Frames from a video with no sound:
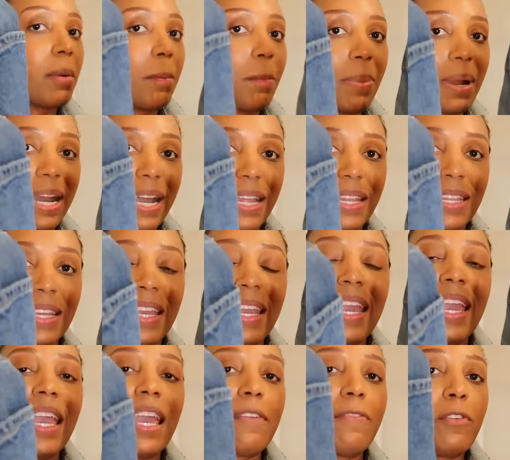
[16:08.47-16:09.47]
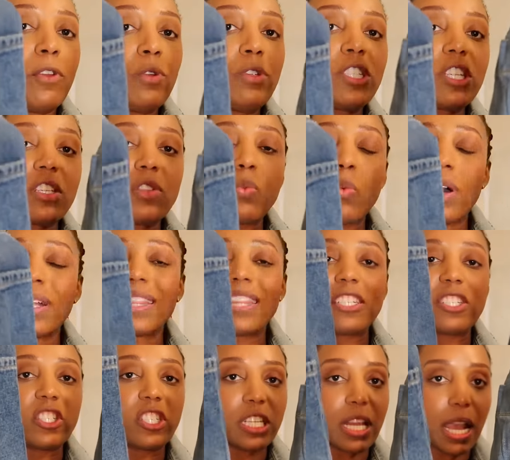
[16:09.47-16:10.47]
But if you just want
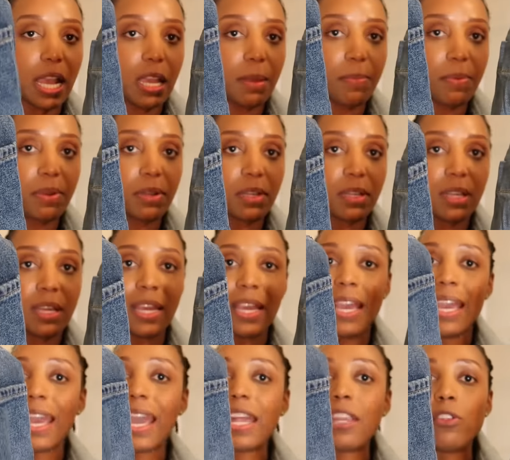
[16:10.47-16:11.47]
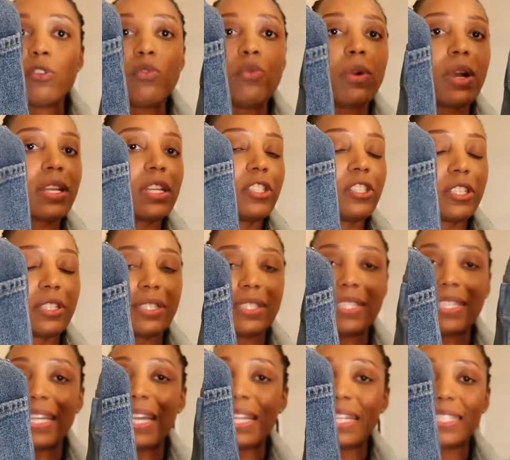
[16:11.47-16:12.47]
the shape and you want to
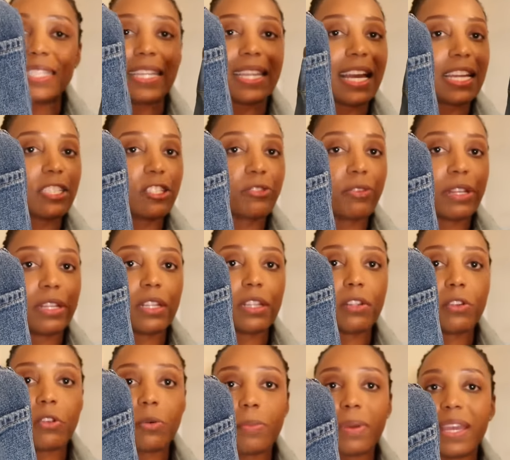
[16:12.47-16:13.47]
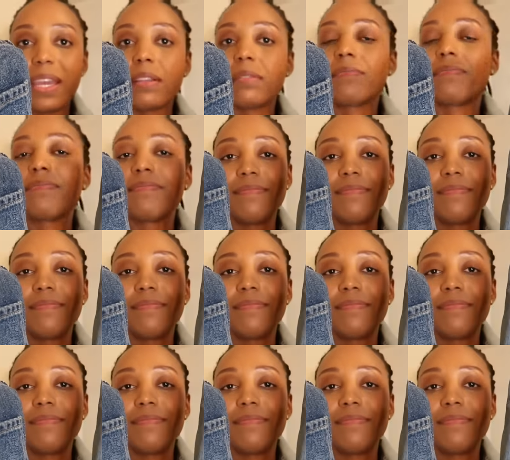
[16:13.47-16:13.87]
just get into that trend a little bit,